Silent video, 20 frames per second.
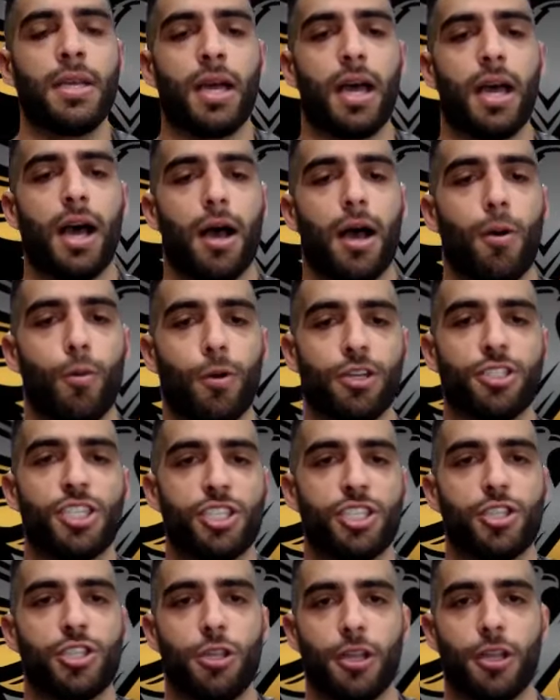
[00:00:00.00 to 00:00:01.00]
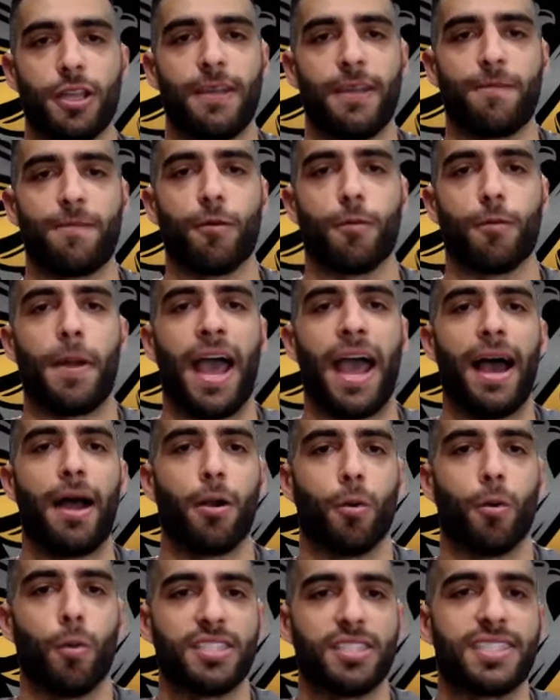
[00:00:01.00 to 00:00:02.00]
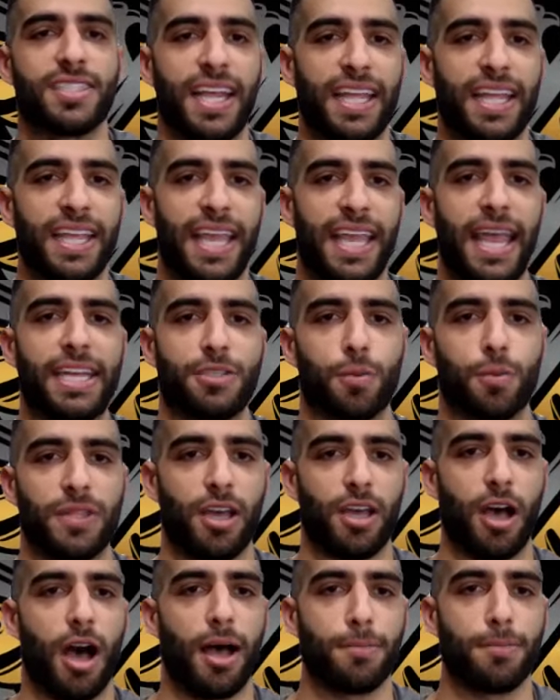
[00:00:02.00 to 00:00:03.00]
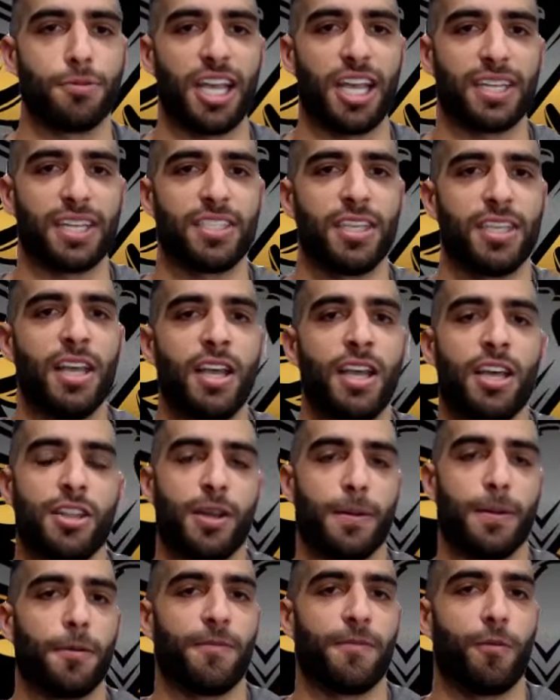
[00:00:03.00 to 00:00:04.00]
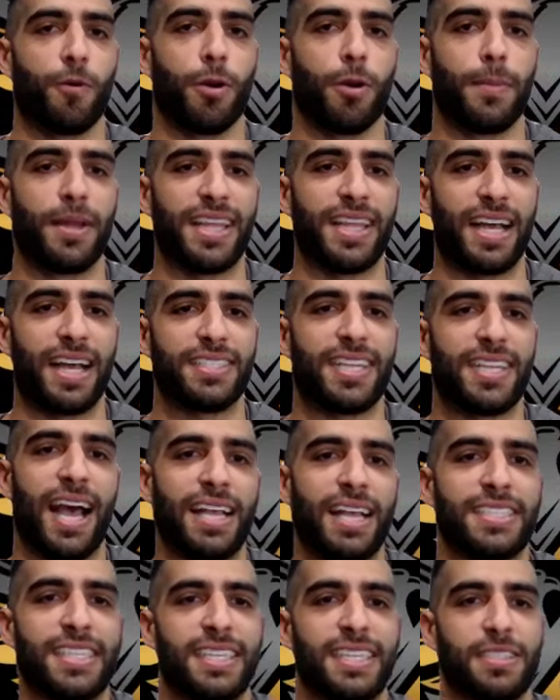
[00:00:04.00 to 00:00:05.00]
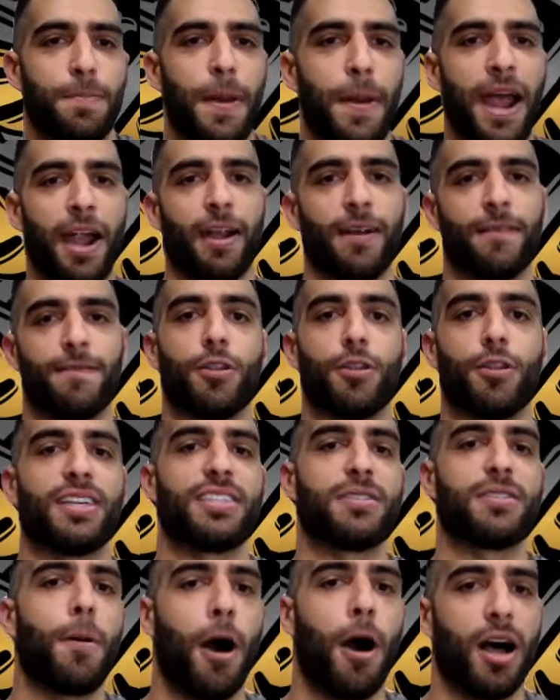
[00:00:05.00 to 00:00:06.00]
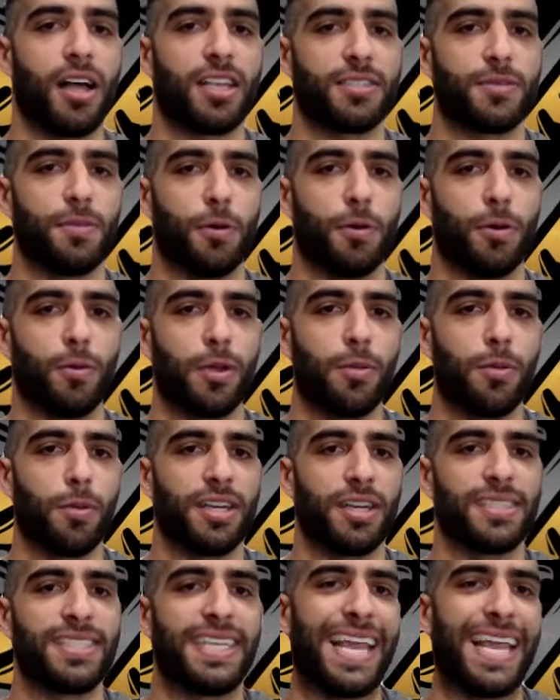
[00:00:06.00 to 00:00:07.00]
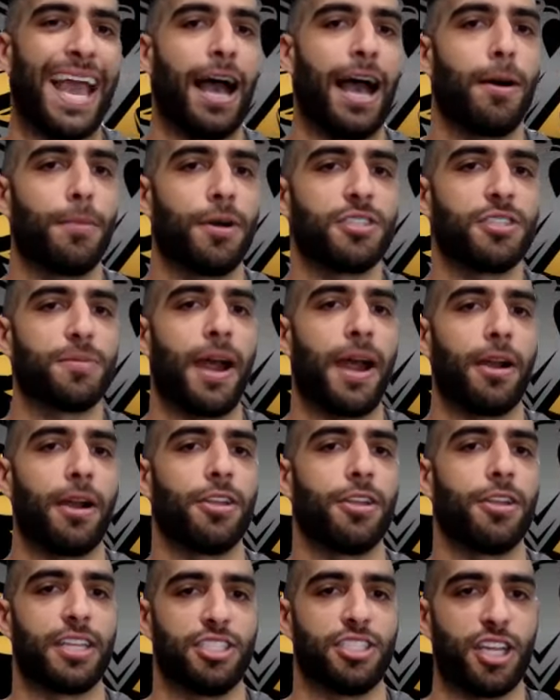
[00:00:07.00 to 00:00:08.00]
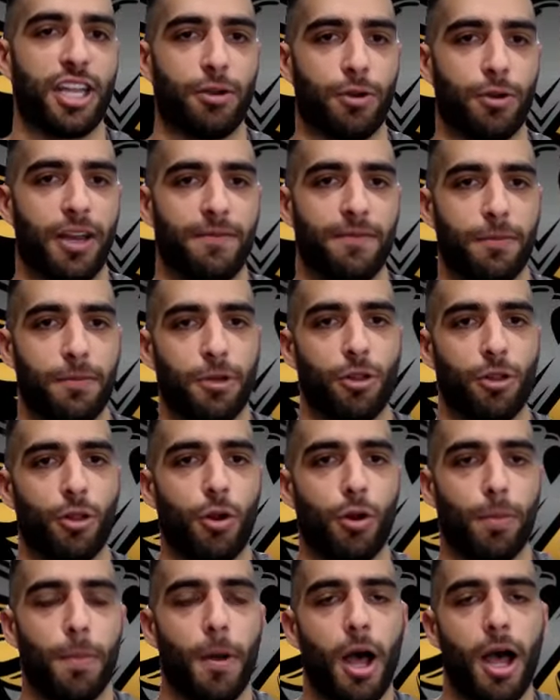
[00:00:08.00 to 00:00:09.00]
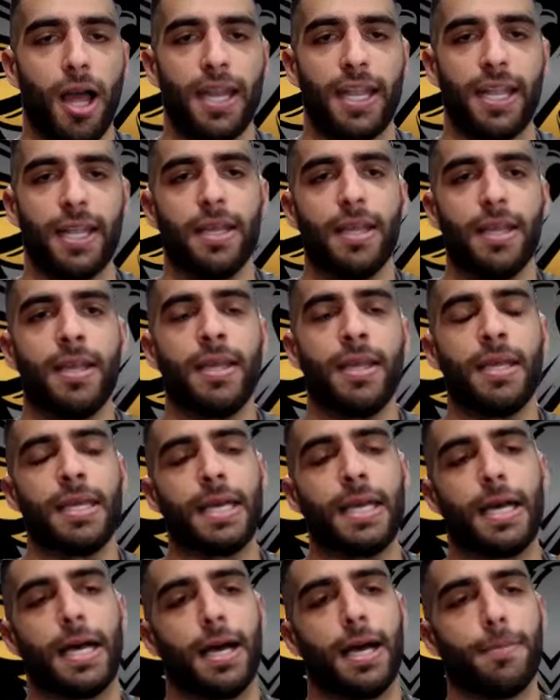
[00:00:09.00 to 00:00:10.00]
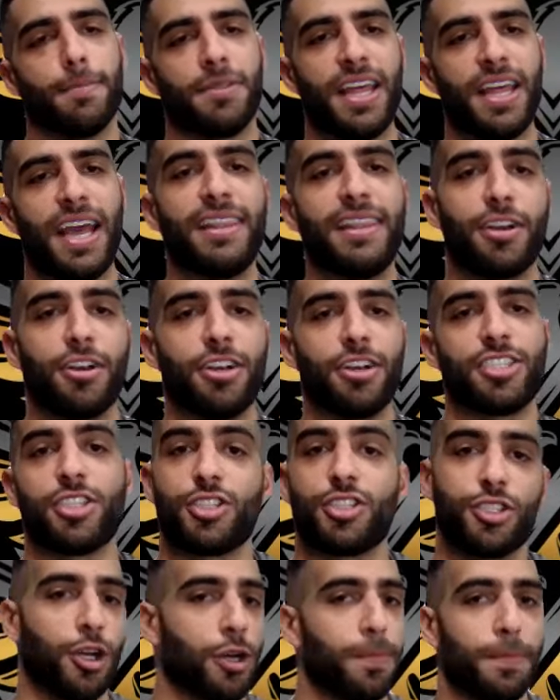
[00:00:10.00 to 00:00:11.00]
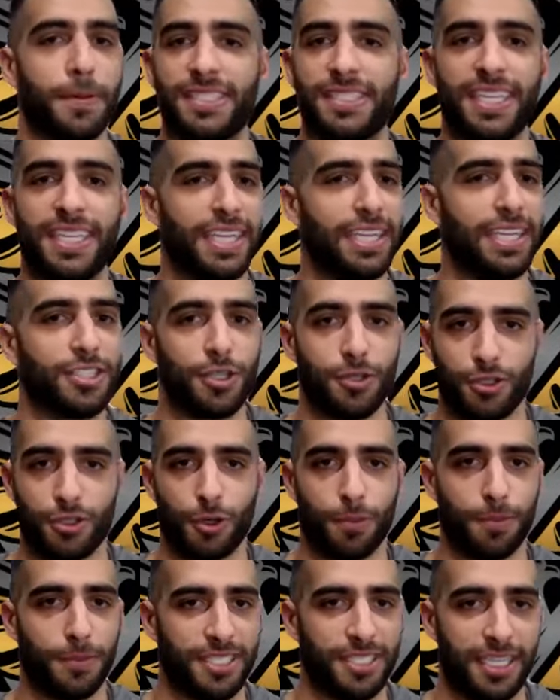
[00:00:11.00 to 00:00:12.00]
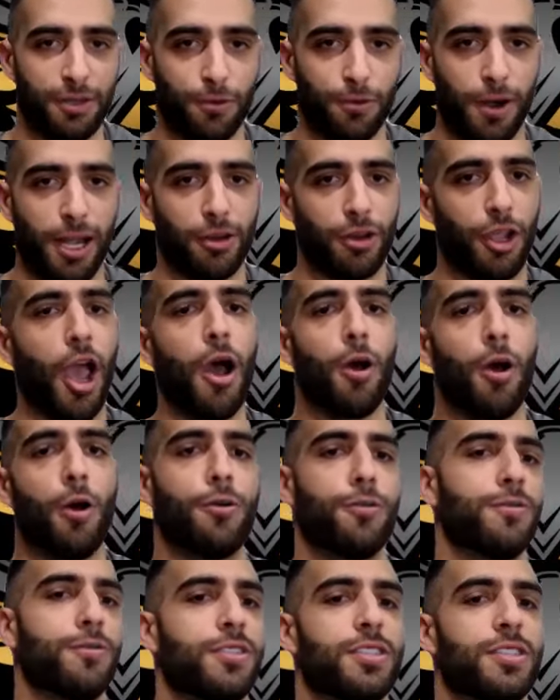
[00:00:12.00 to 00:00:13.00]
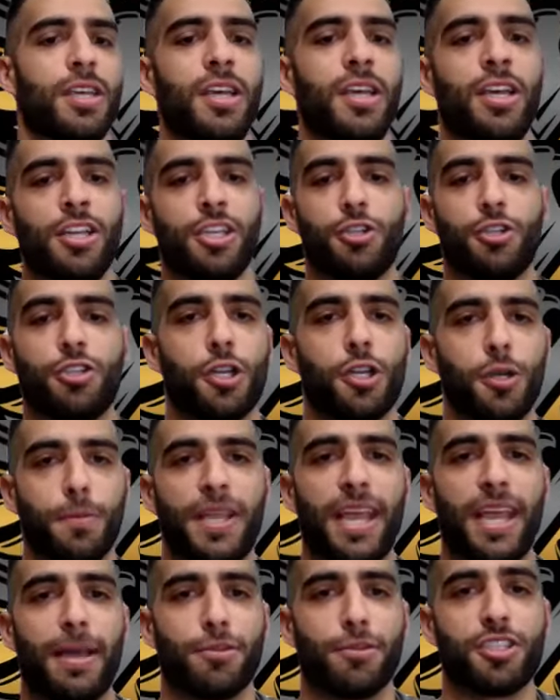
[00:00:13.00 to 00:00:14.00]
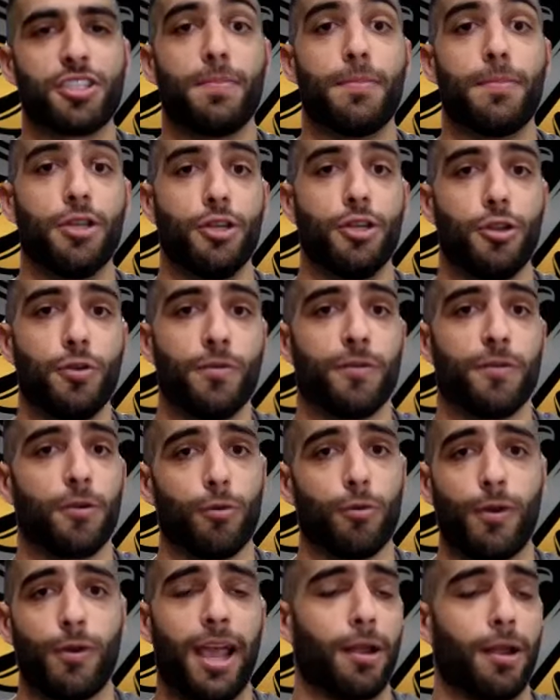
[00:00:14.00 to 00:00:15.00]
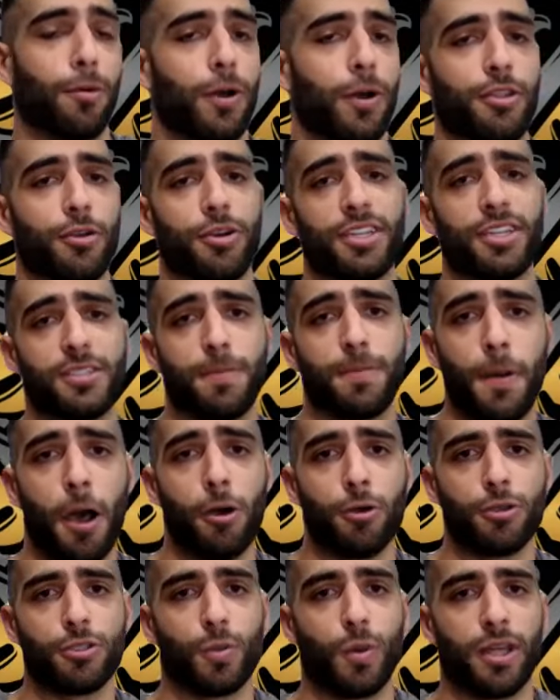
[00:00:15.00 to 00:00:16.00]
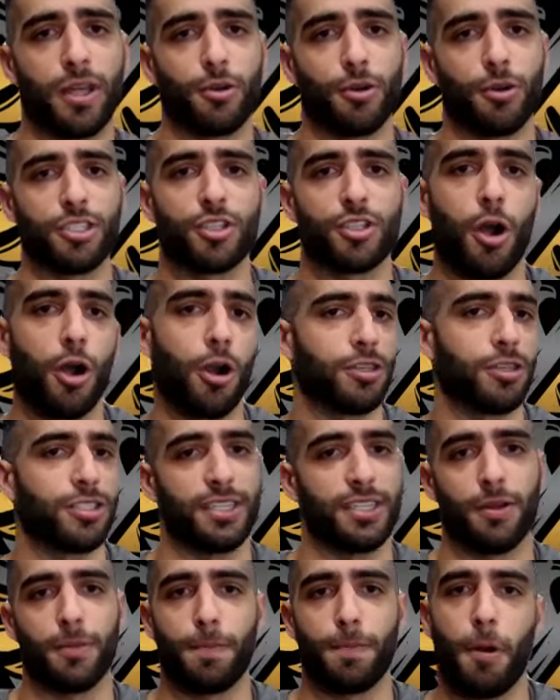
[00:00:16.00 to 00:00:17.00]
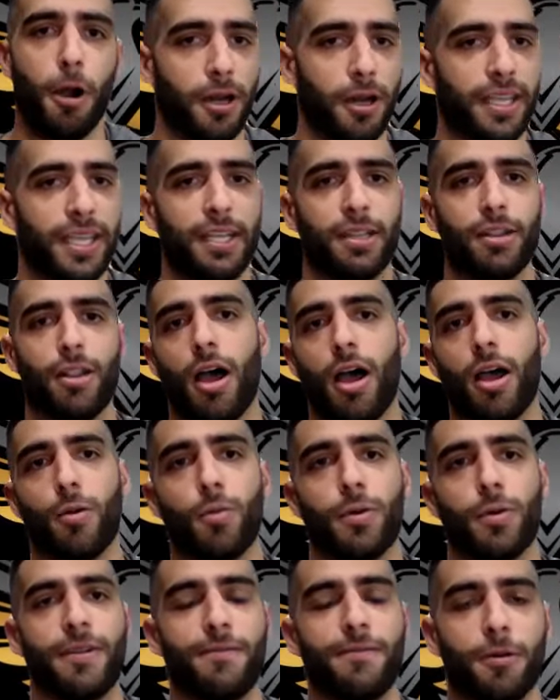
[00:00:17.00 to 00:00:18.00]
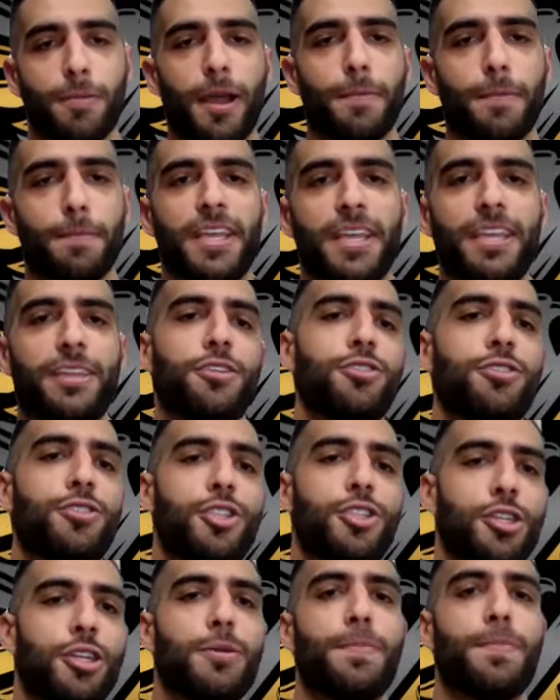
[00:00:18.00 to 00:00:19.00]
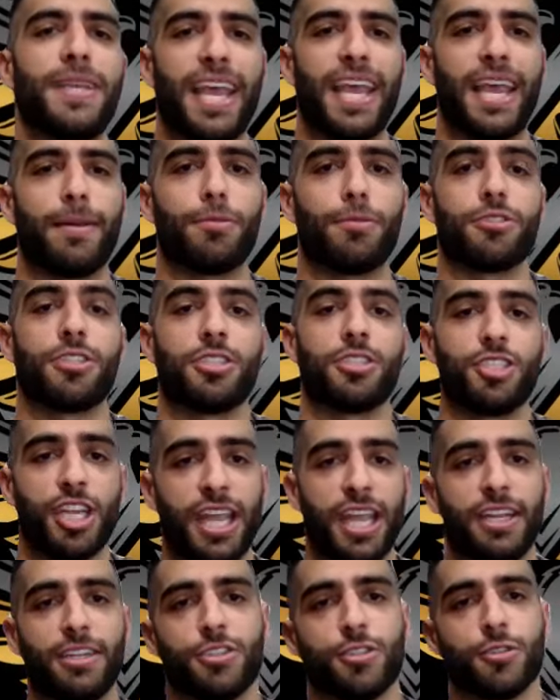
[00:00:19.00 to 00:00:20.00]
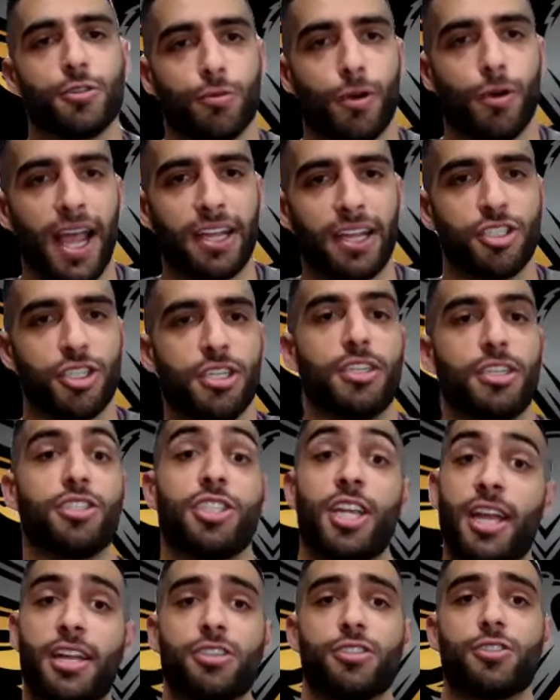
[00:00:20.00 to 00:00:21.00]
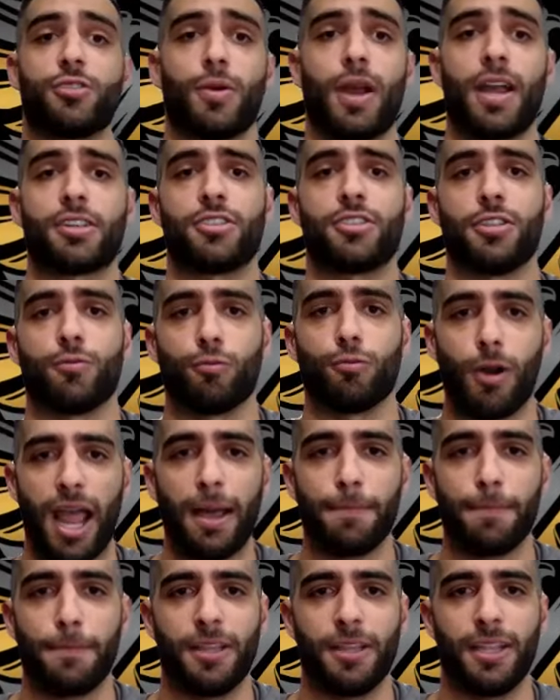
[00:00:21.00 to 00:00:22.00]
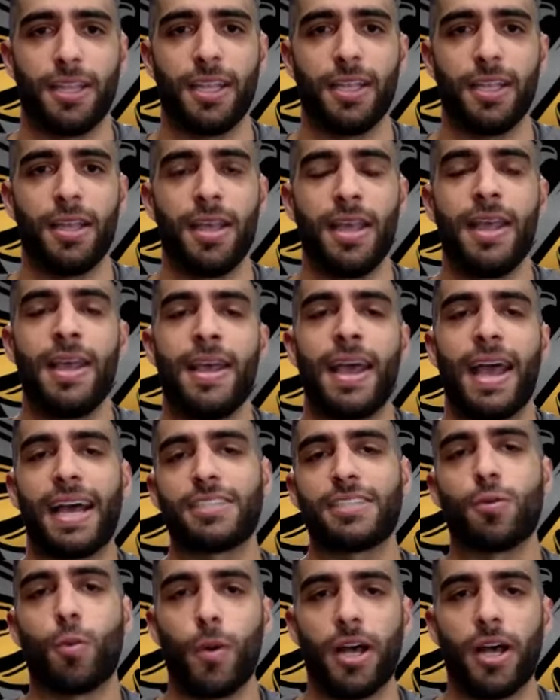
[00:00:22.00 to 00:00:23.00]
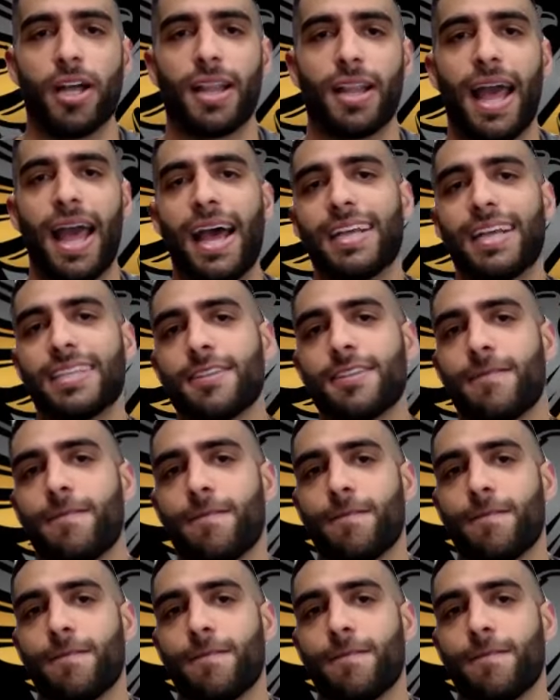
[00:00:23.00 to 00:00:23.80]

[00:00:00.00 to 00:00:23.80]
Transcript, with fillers: Uh, we're just looking for power. Once they engage with the object, they're performing that task as powerful as possible. We want to see how much power you can generate from your lower body. Um, then there is a serpentine, so serpentine around cones. You should be able to maneuver around, whether it's posts, whether it's cars in a parking lot, whatever it might be, you should be able to change direction and change direction rapidly as well as